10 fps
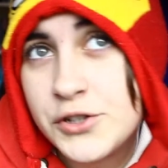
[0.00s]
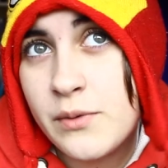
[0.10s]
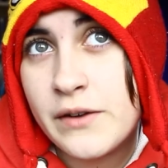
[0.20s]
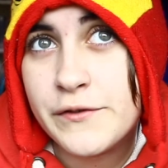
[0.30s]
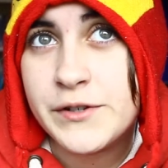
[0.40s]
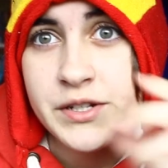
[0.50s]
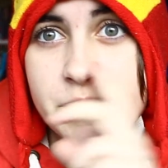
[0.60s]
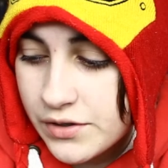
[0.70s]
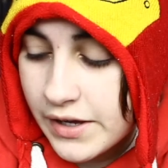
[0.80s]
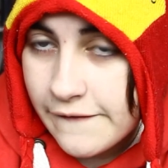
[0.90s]
I'll do one for
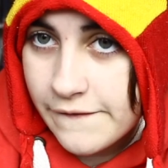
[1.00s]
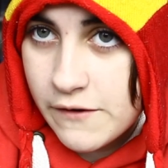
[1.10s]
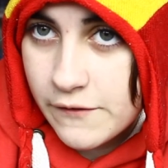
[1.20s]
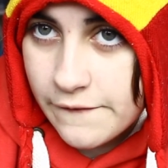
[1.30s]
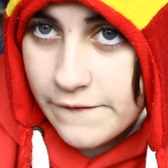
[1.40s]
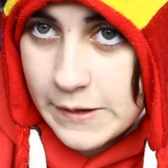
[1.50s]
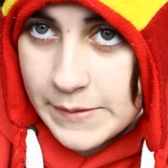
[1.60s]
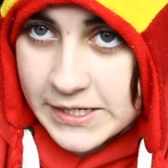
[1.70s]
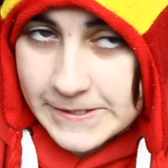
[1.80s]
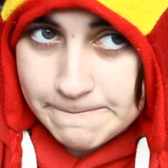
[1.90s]
each. Okay, favourite
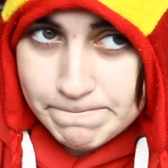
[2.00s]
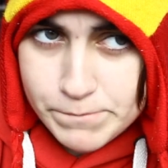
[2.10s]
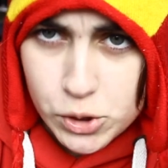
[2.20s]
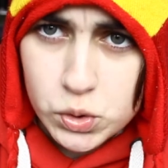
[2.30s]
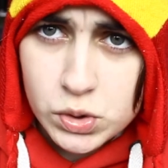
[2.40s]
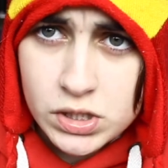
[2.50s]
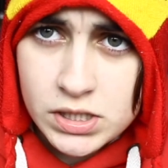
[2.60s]
feminist book.